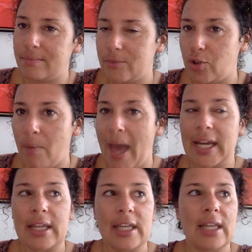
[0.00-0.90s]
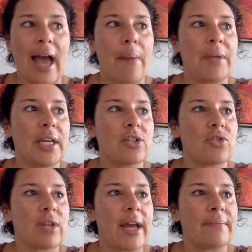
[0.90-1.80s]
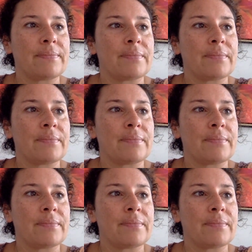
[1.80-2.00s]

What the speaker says: traumatic thing that happened yesterday.